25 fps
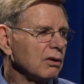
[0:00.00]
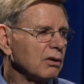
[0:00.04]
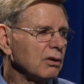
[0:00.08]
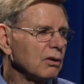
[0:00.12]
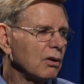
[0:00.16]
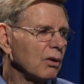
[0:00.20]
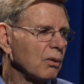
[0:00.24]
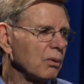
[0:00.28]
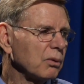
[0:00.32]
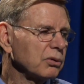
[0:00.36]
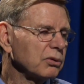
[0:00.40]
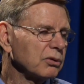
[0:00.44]

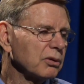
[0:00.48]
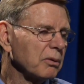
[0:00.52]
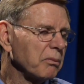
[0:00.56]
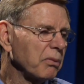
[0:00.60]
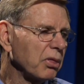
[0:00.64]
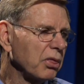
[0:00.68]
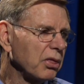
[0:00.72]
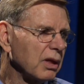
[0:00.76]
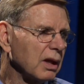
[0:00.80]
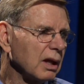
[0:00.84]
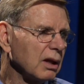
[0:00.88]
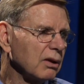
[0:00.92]
know some
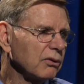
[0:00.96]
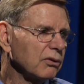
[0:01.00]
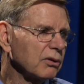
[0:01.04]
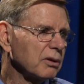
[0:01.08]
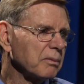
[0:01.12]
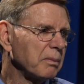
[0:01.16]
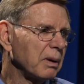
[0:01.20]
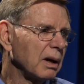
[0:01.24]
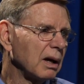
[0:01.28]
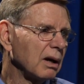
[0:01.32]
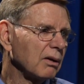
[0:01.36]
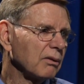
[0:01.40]
things
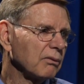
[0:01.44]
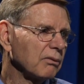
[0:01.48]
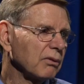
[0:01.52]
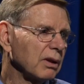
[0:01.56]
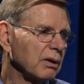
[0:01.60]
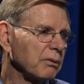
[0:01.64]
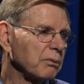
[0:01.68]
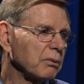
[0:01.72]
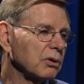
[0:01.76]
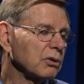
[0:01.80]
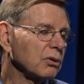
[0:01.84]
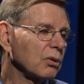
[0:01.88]
about
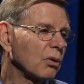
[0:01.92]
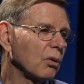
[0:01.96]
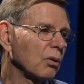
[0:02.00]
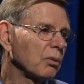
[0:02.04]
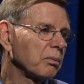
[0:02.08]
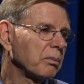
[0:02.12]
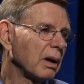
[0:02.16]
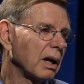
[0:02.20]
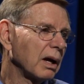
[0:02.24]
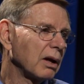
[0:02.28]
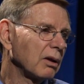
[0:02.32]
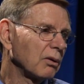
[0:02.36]
that were
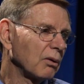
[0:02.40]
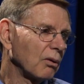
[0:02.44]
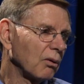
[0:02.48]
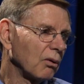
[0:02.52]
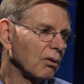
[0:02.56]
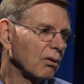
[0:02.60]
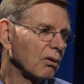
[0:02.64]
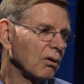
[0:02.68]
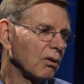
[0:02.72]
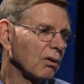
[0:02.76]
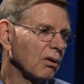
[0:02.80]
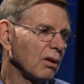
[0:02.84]
told by an
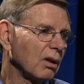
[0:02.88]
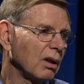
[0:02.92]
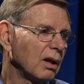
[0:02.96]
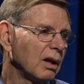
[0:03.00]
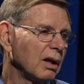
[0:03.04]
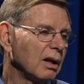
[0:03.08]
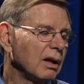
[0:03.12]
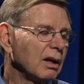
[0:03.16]
uncle.